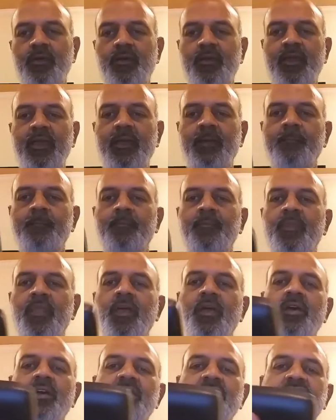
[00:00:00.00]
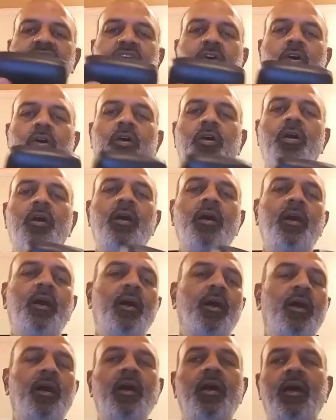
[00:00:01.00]
Okay, so
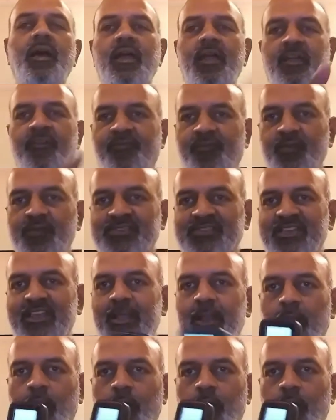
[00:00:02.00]
if you see